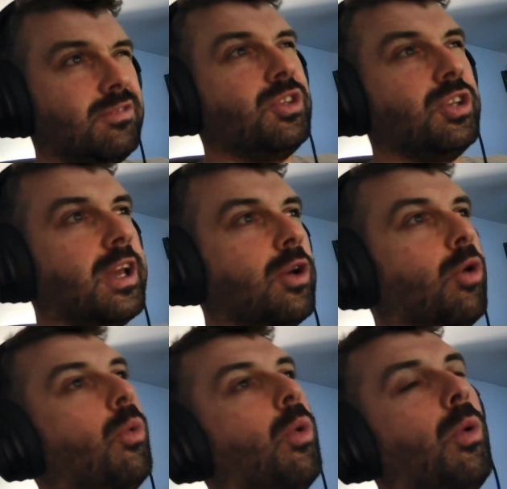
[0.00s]
Do you think
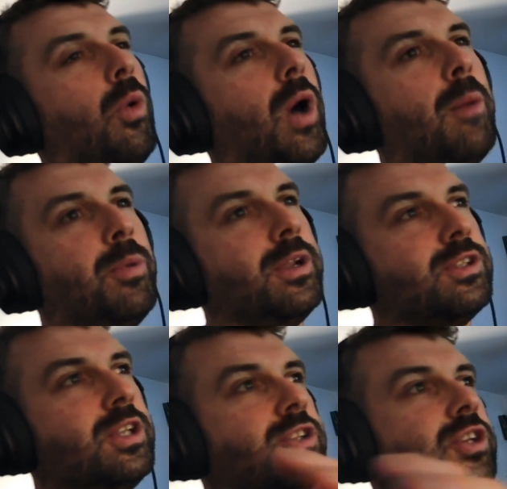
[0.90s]
what will happen is
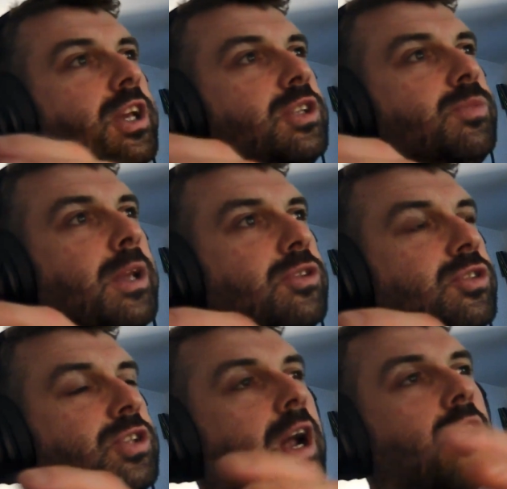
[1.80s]
these chains might just
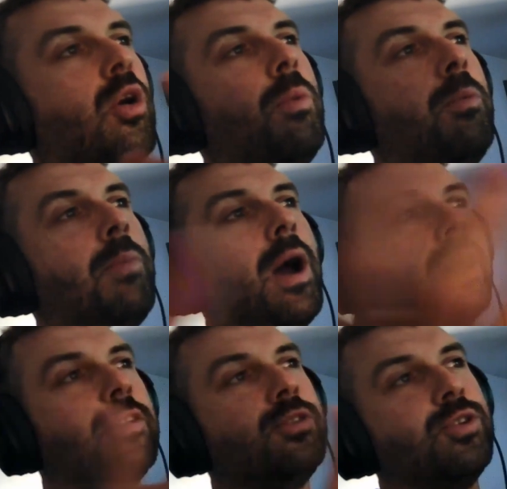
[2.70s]
start coming
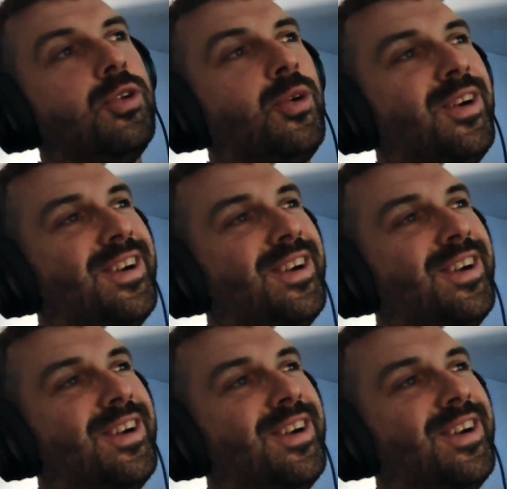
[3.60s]
back to Juno